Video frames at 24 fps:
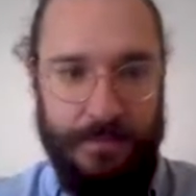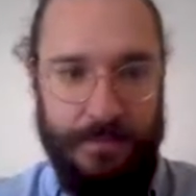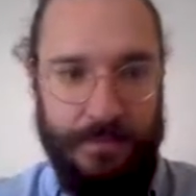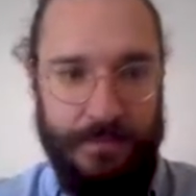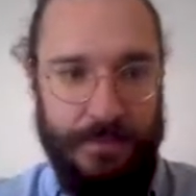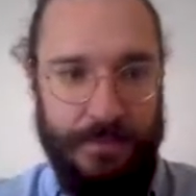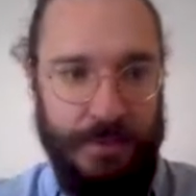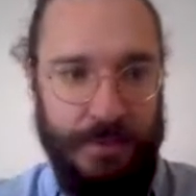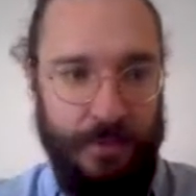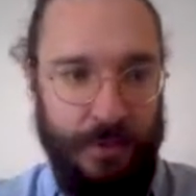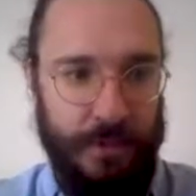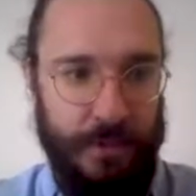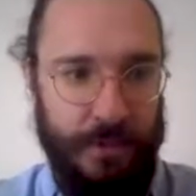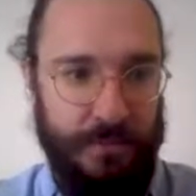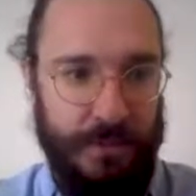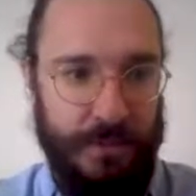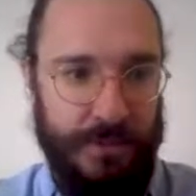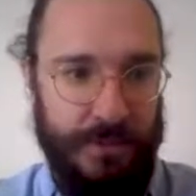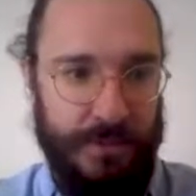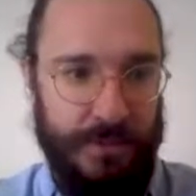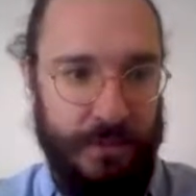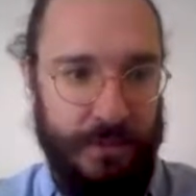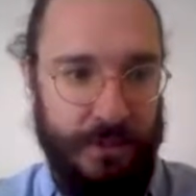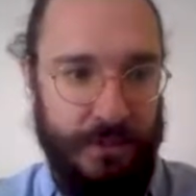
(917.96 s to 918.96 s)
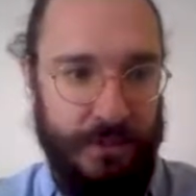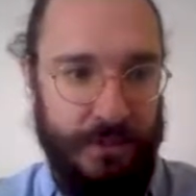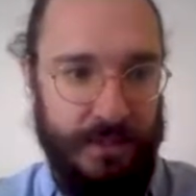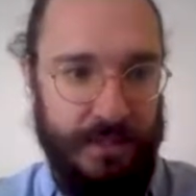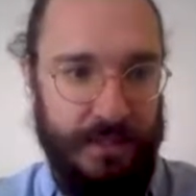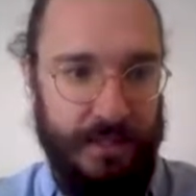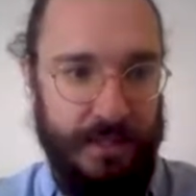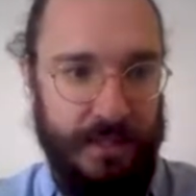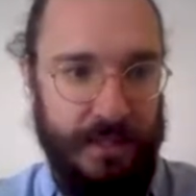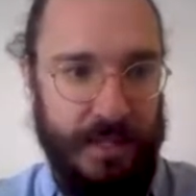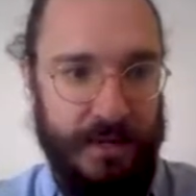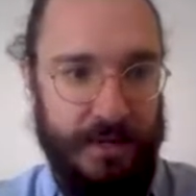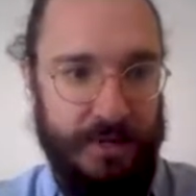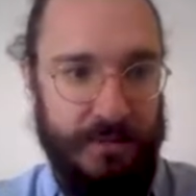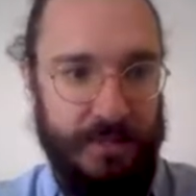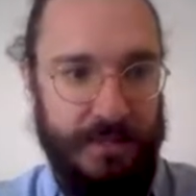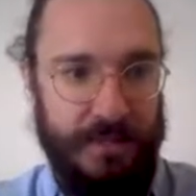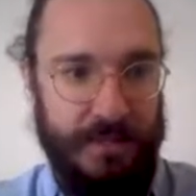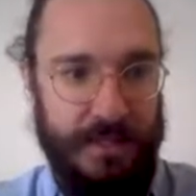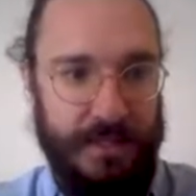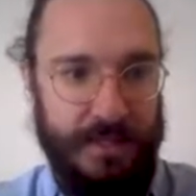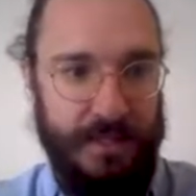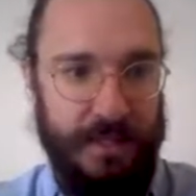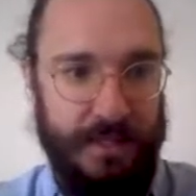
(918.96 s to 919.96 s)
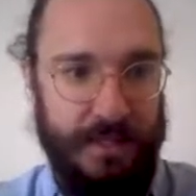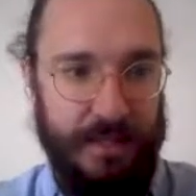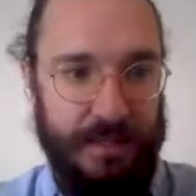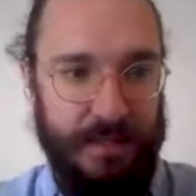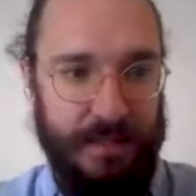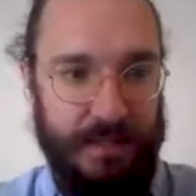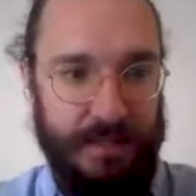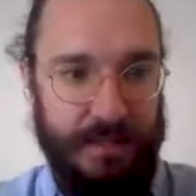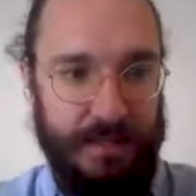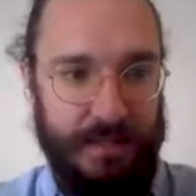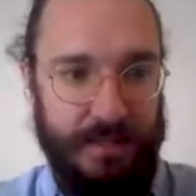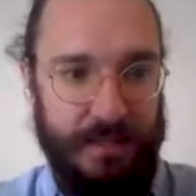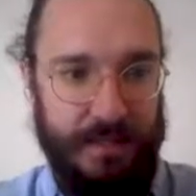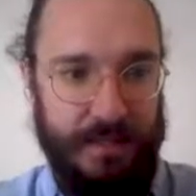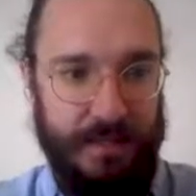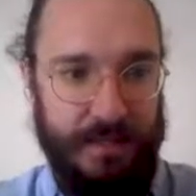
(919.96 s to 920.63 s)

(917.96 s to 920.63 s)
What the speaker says: So we could have also used account.account ID,